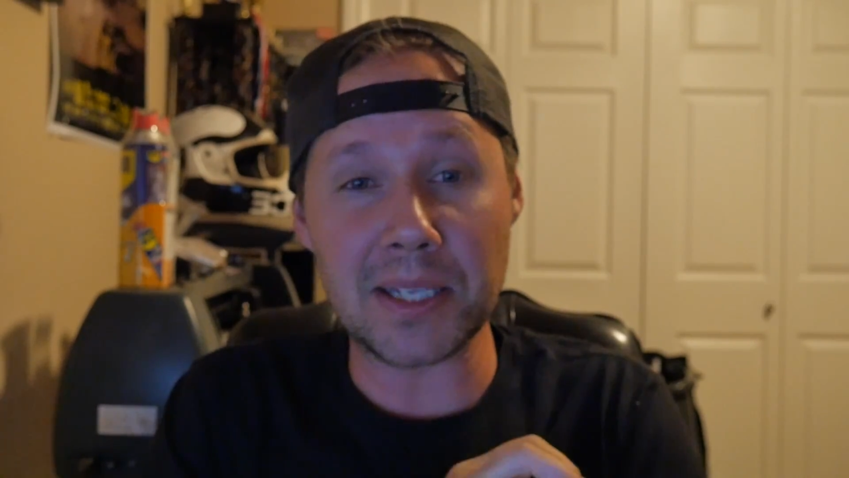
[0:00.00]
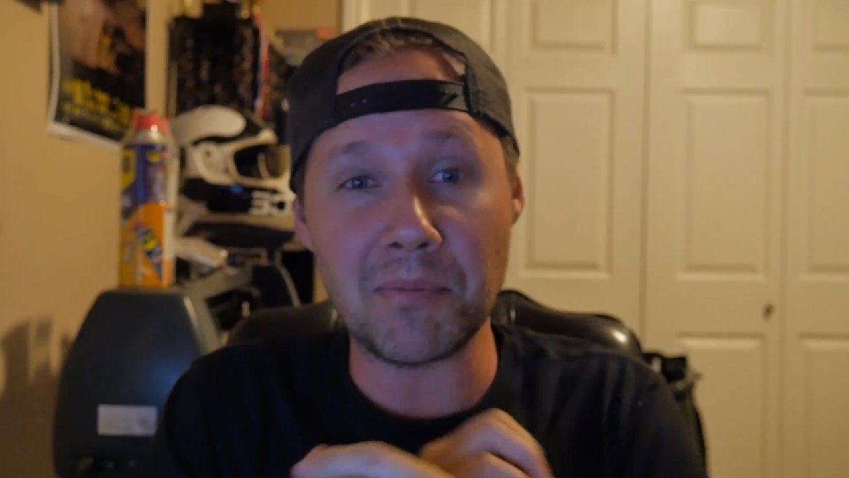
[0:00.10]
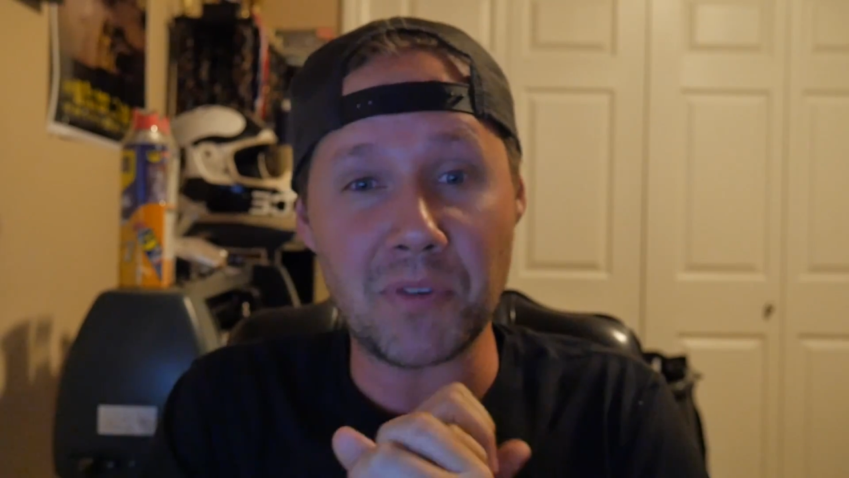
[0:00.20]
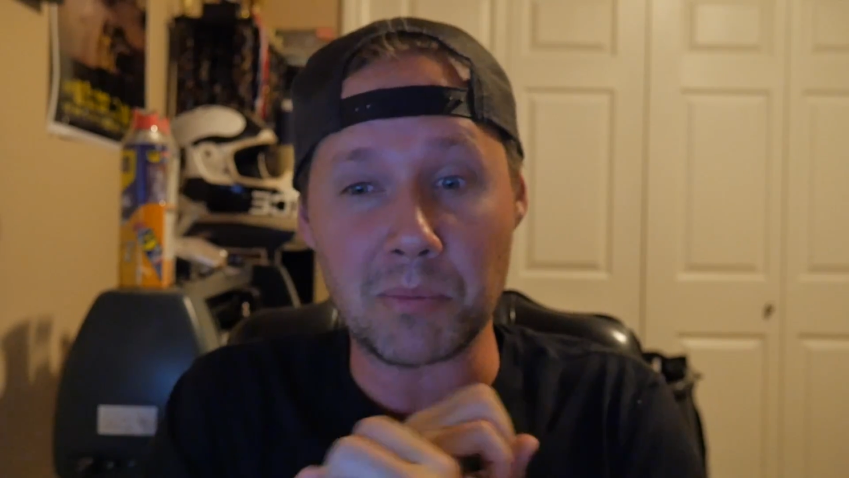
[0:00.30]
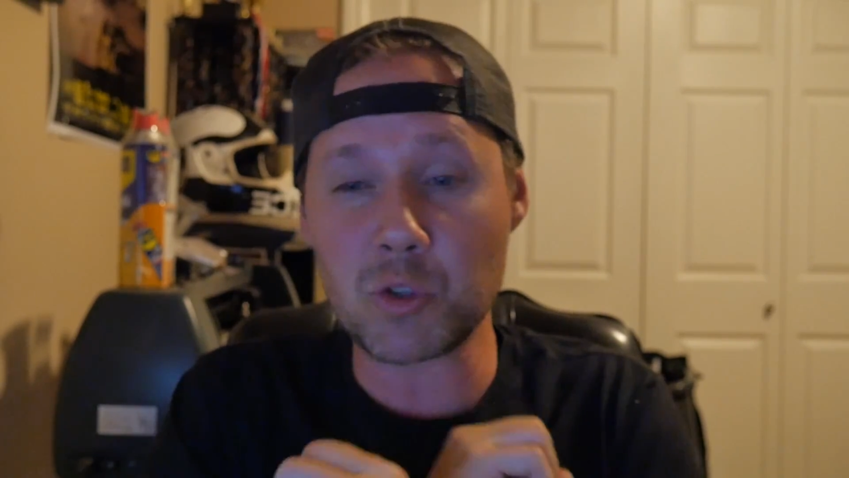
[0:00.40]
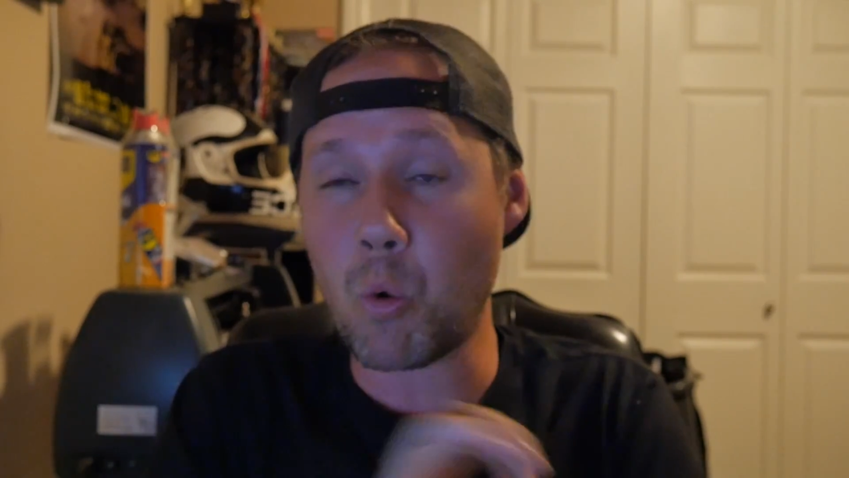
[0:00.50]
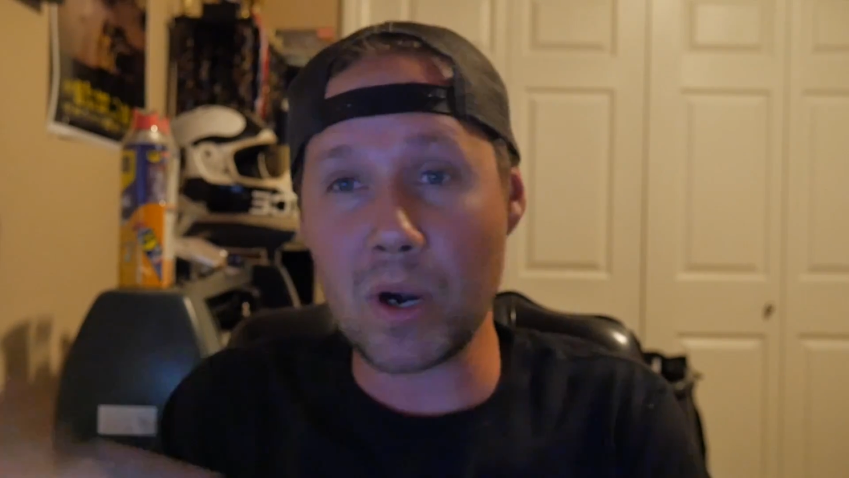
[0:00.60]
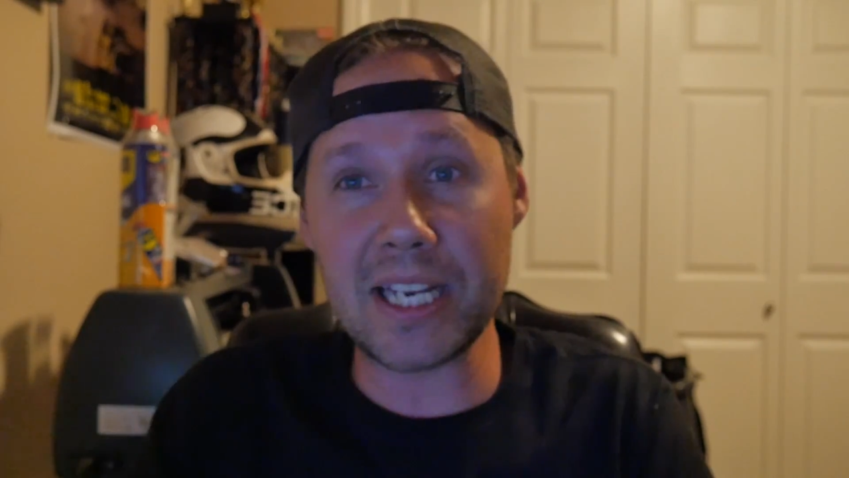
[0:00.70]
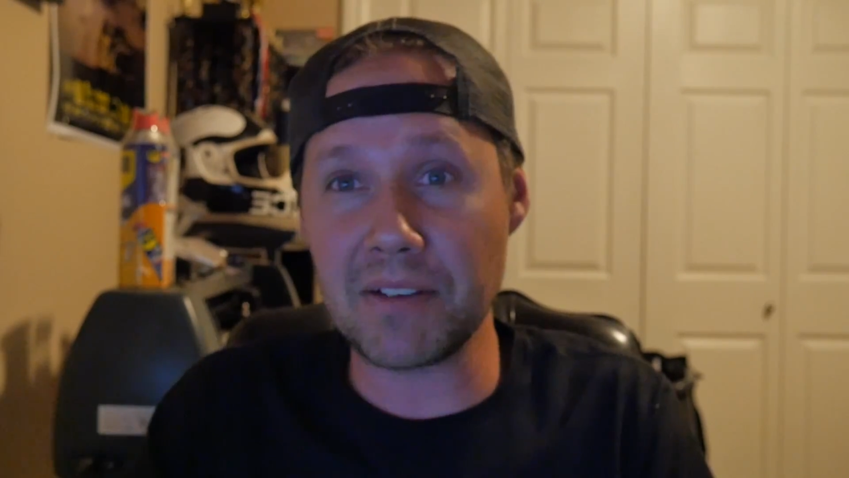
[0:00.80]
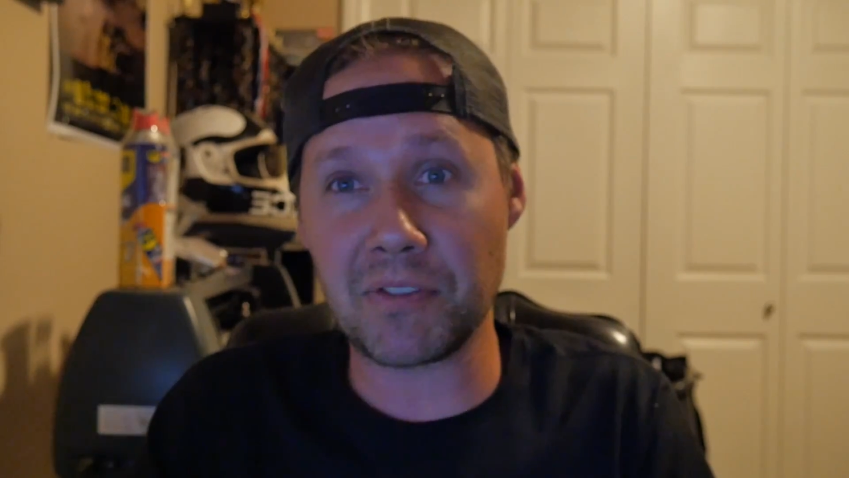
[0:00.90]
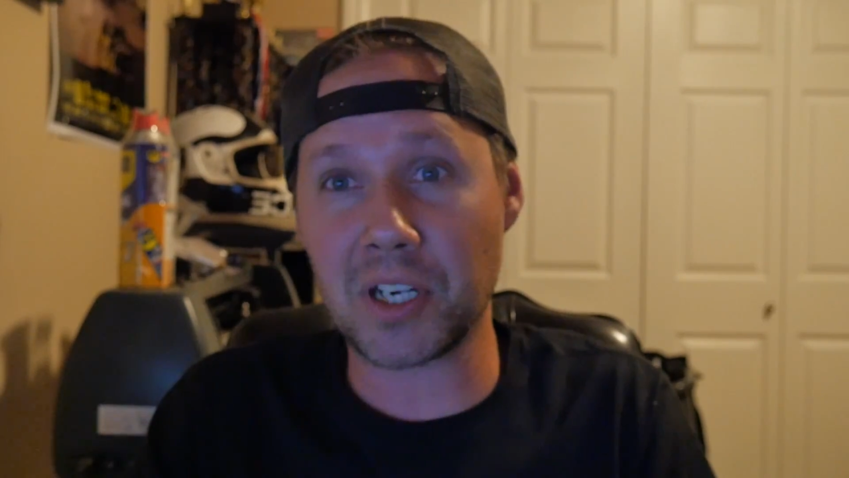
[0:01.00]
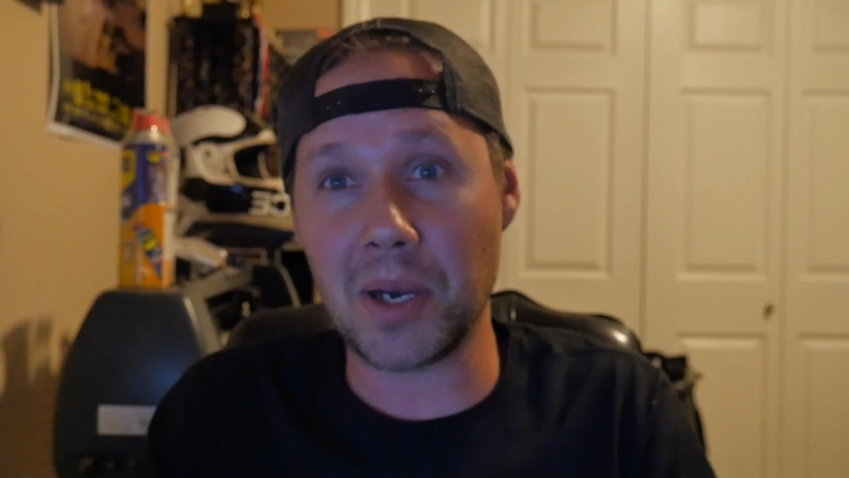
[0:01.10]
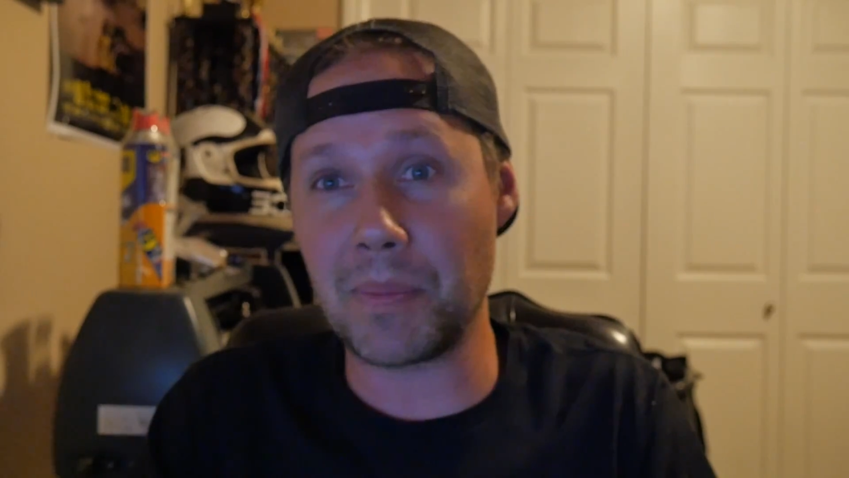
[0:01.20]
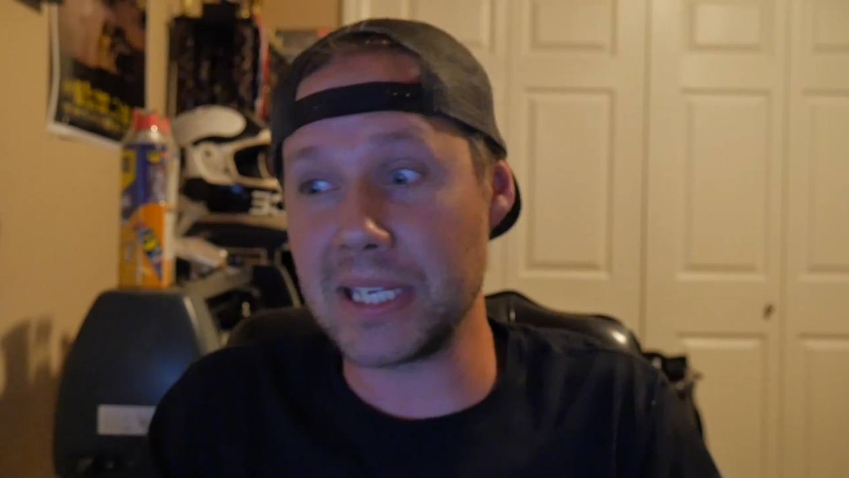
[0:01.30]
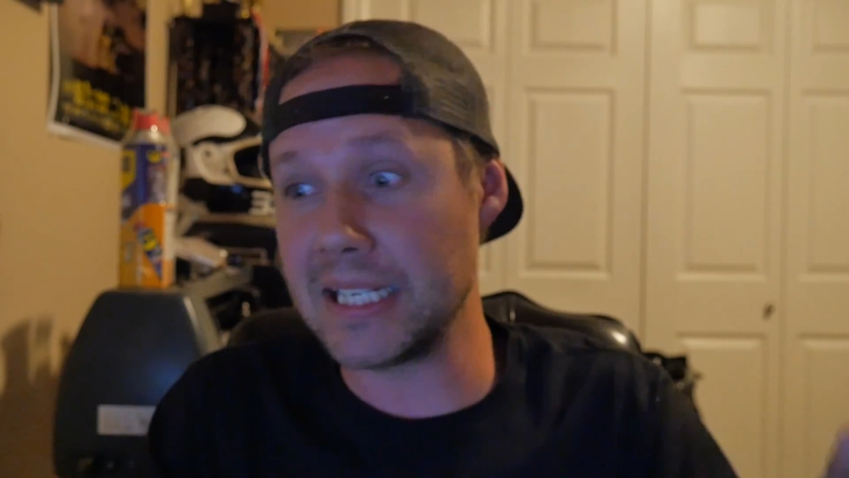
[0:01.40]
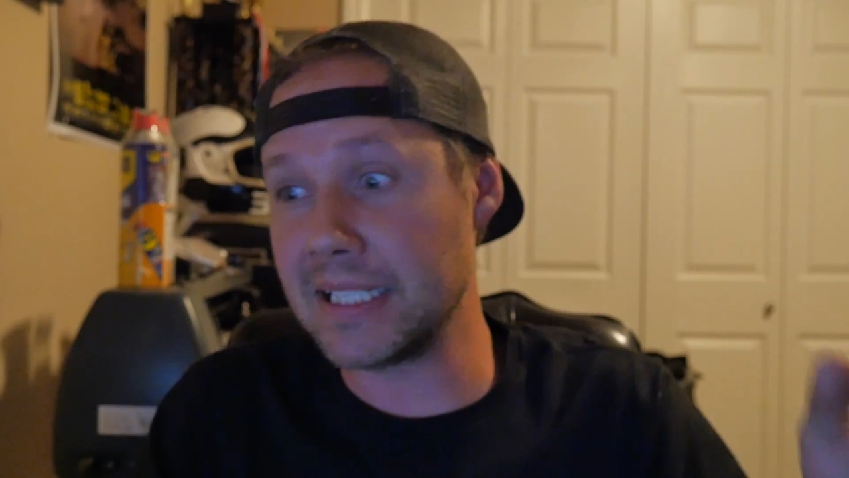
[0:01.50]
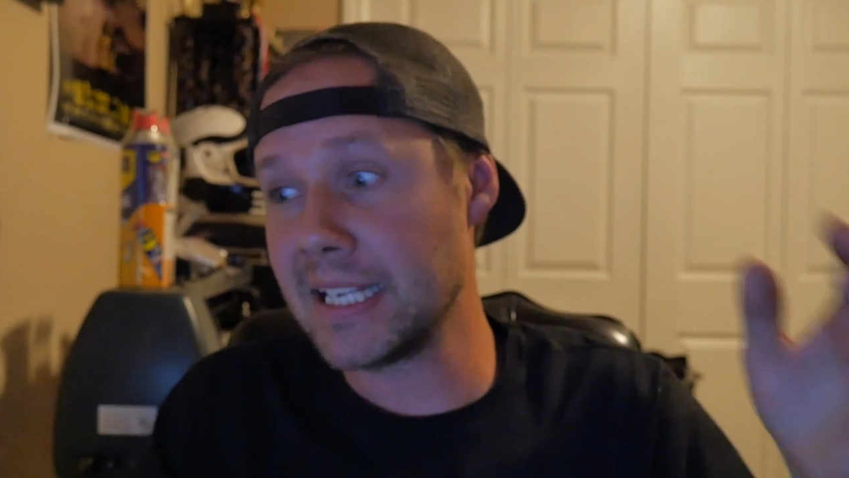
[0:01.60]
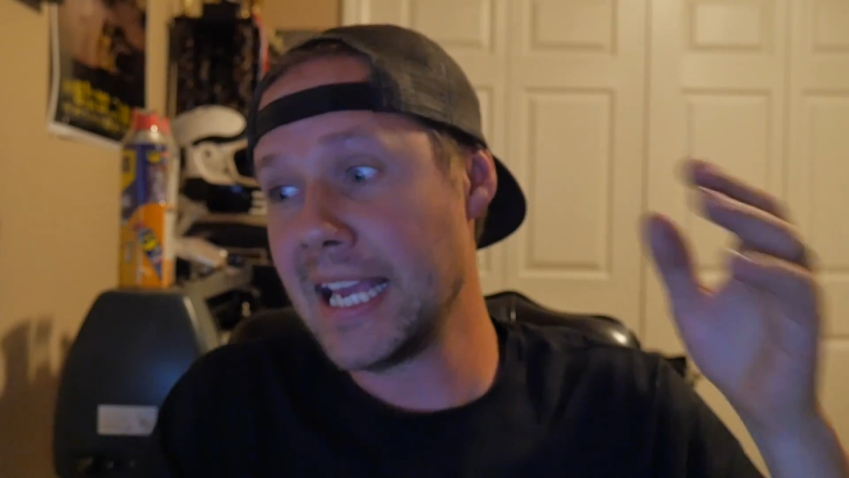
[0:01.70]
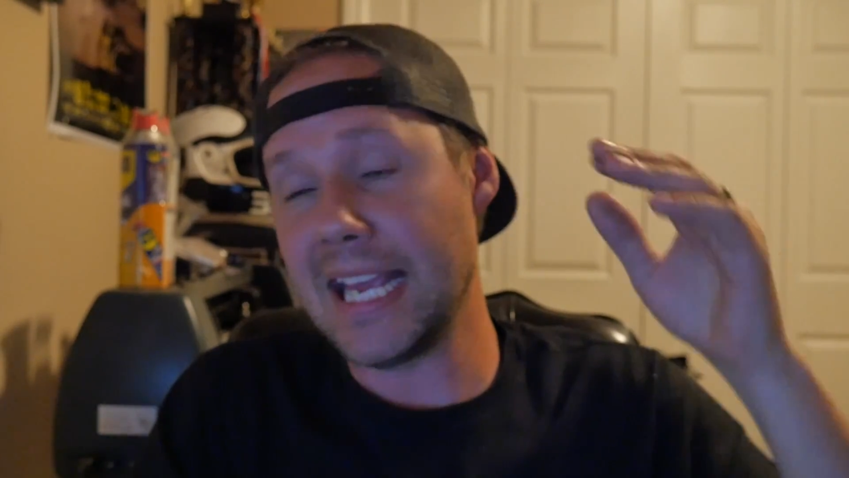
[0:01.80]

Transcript: them from 20 different companies